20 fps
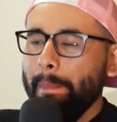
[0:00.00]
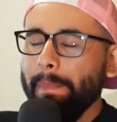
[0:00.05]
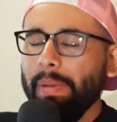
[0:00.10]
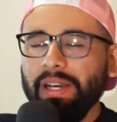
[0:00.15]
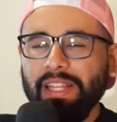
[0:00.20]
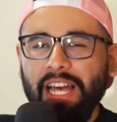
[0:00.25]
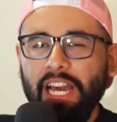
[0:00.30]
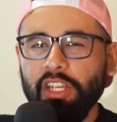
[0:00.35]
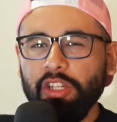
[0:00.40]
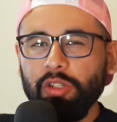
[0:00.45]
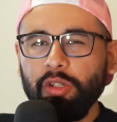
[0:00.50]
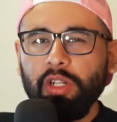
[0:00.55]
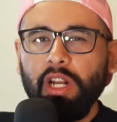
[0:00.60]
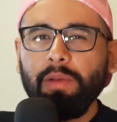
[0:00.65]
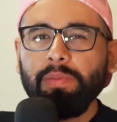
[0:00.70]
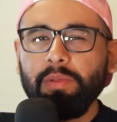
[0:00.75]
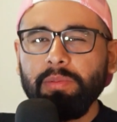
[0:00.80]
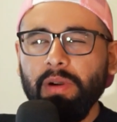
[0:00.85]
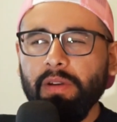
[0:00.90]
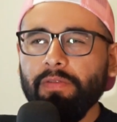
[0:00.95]
But I
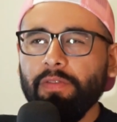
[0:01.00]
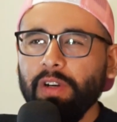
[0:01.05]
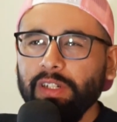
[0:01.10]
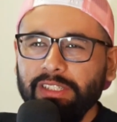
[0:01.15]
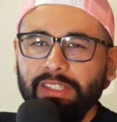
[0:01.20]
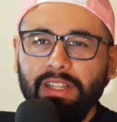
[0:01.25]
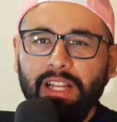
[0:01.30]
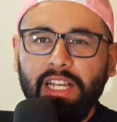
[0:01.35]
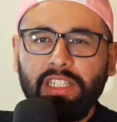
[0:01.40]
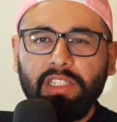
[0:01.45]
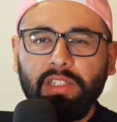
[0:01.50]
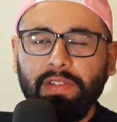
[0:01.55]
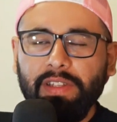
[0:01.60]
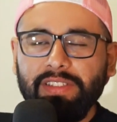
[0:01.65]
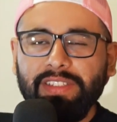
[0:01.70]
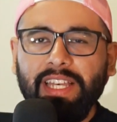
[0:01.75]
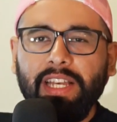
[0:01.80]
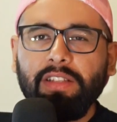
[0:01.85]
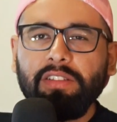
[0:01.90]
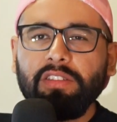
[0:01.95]
showed up to my first class of
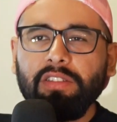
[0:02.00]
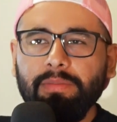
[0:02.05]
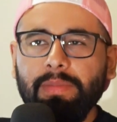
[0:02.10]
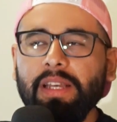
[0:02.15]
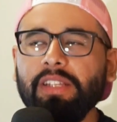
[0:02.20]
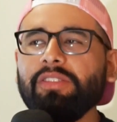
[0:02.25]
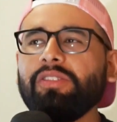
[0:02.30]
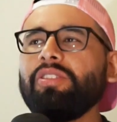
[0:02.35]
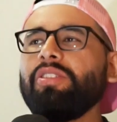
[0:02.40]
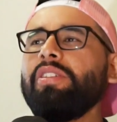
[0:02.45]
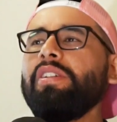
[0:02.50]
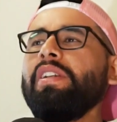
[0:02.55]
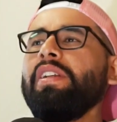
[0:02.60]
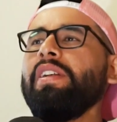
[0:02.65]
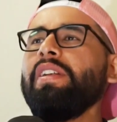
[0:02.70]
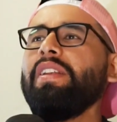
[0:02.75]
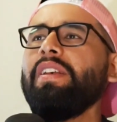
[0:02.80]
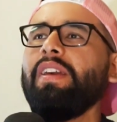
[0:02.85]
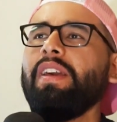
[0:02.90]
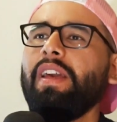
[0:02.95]
the second semester,
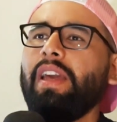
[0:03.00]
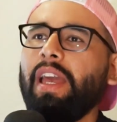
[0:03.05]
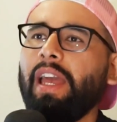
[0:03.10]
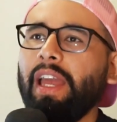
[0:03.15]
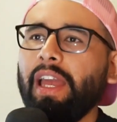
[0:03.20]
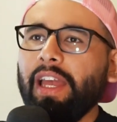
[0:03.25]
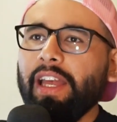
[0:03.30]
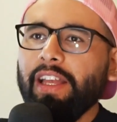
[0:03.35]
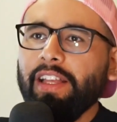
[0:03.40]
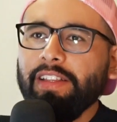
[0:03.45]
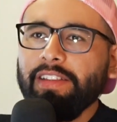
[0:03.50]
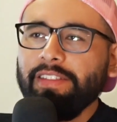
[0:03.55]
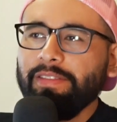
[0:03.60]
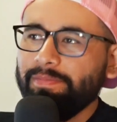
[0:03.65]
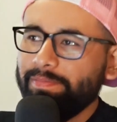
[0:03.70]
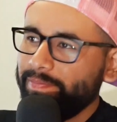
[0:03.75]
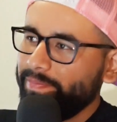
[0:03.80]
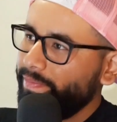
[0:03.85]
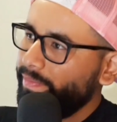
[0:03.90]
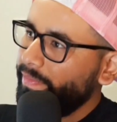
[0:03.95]

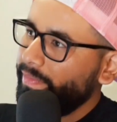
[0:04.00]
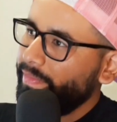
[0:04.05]
and